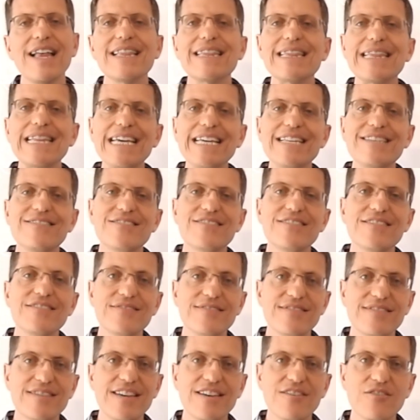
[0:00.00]
leads to
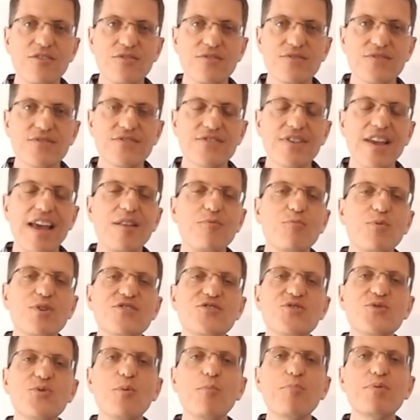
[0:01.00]
skills, and
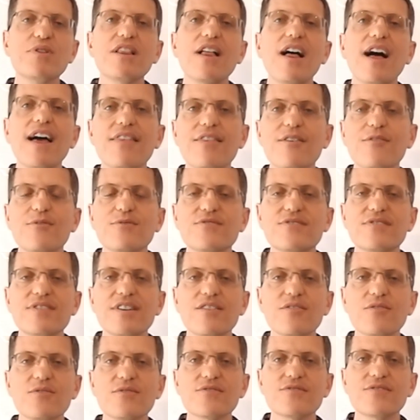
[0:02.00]
once you apply those
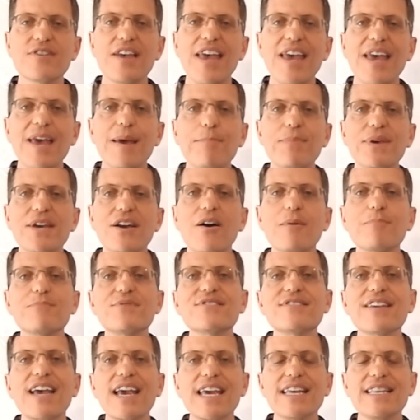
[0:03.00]
skills, it becomes
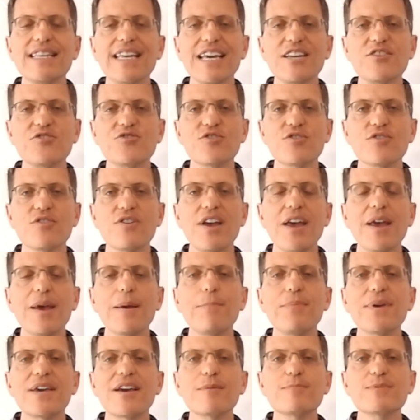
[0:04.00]
second nature,
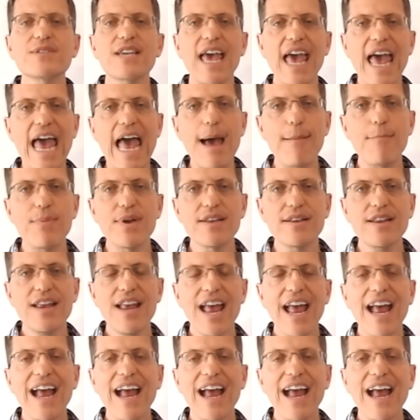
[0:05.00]
it becomes a habit,